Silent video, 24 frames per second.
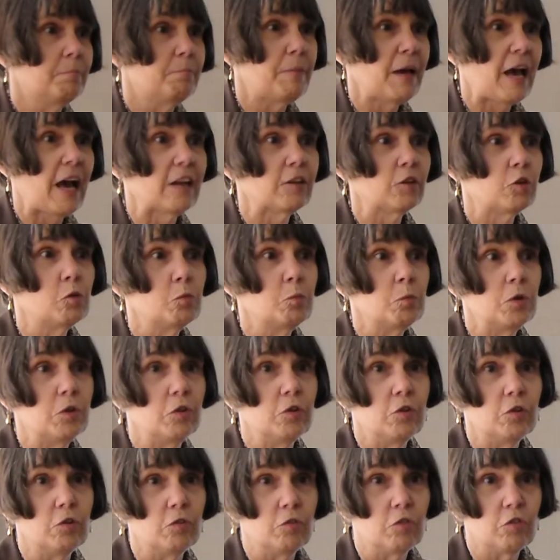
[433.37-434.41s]
battle
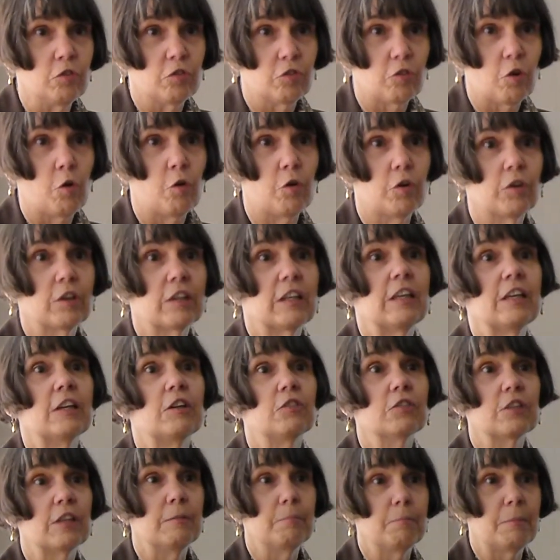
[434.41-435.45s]
wounds or
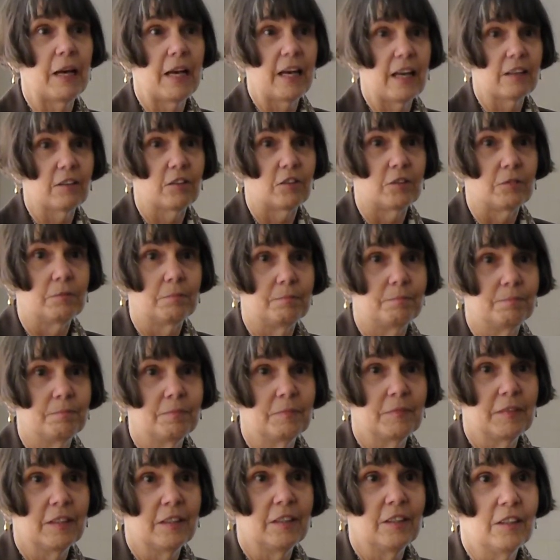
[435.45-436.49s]
killed in battle.
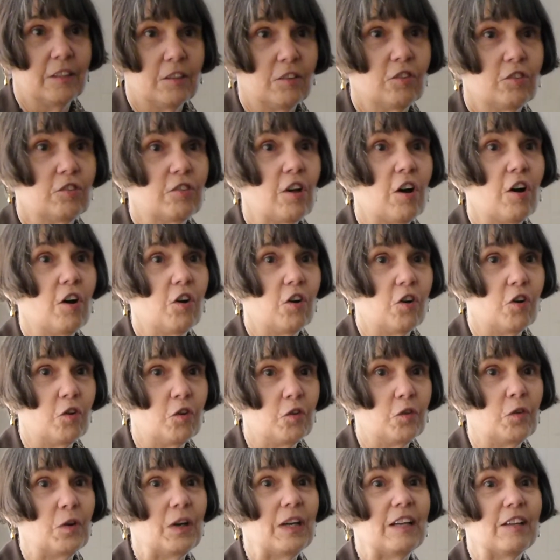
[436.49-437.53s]

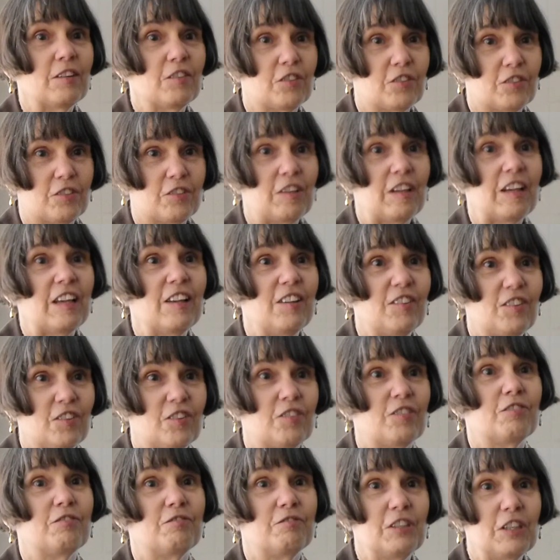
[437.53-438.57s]
So it's
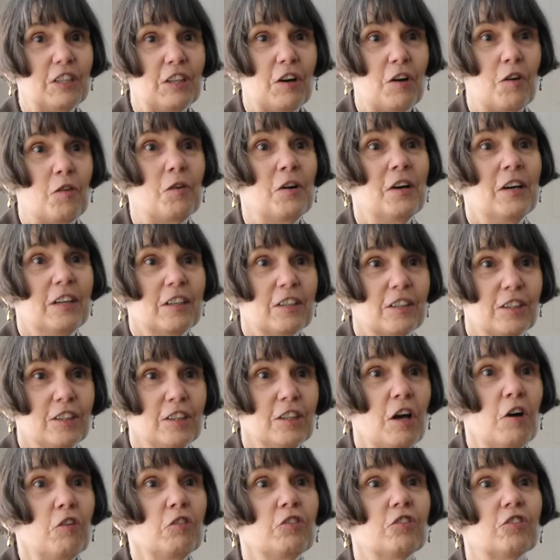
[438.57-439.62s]

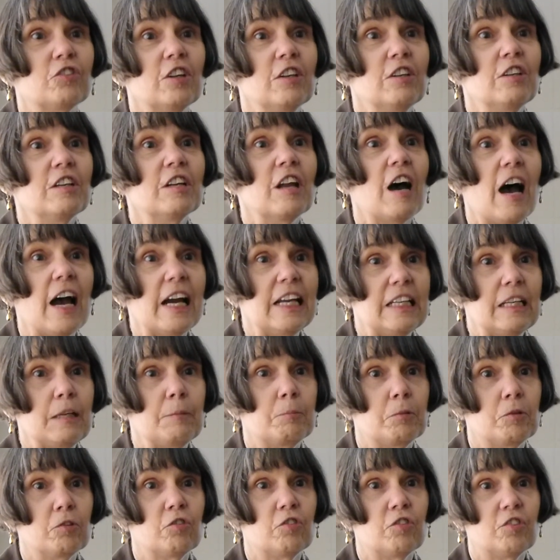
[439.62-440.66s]
close to
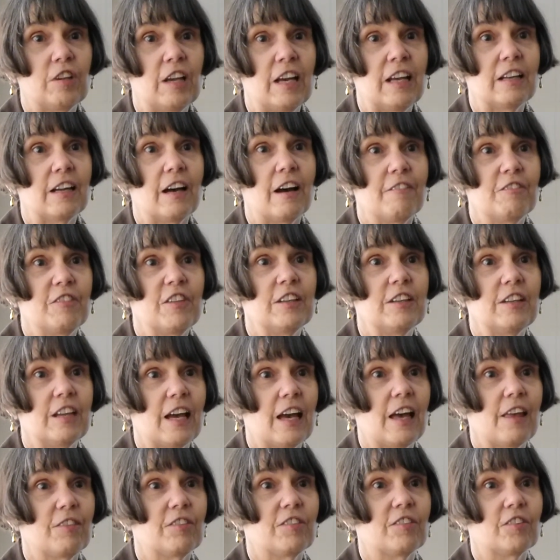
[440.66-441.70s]
90% of the
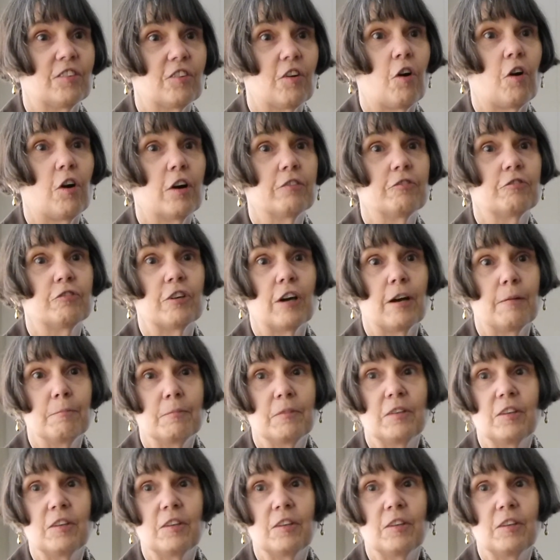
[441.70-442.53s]
deaths are from